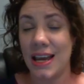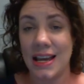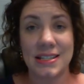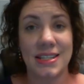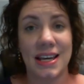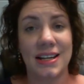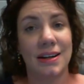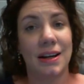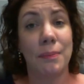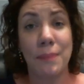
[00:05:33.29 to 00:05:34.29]
is that
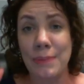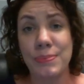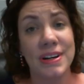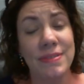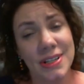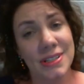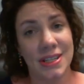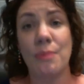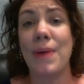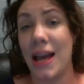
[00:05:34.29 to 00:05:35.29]
my previous
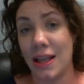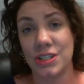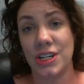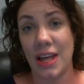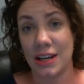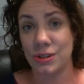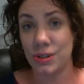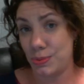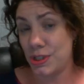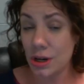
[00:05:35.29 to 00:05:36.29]
cell biology
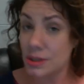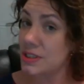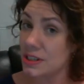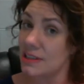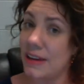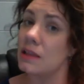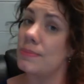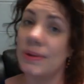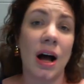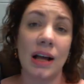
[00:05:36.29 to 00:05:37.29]
lectures, which are still
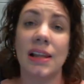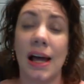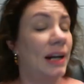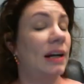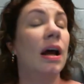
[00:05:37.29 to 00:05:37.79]
available online,